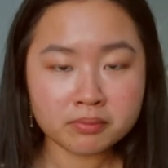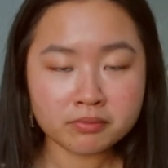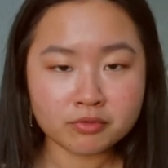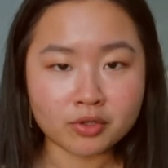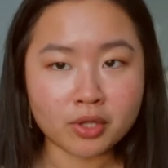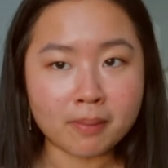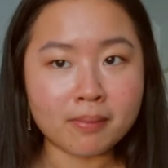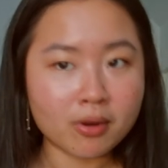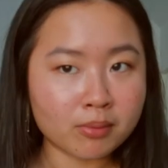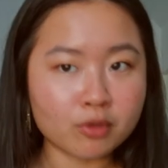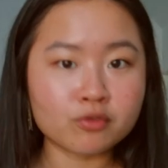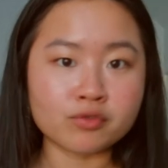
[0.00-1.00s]
for the
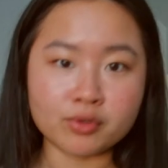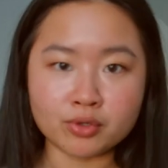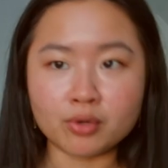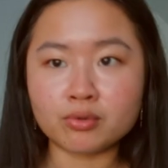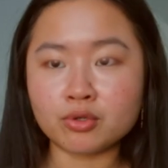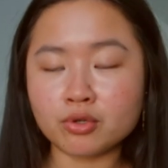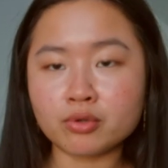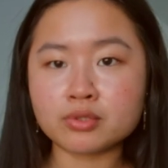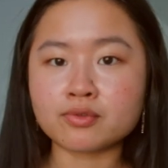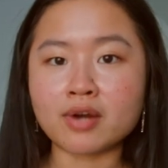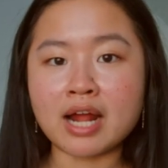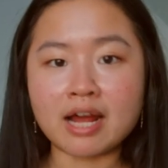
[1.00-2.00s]
Momofuku noodles
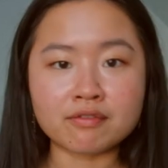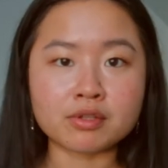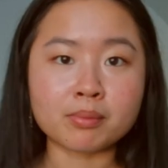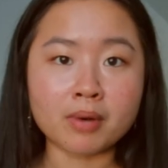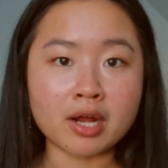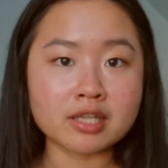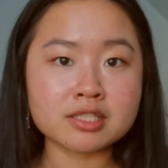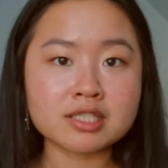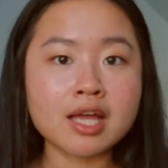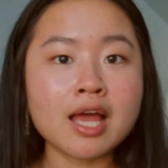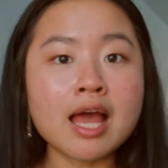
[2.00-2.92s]
for half the price.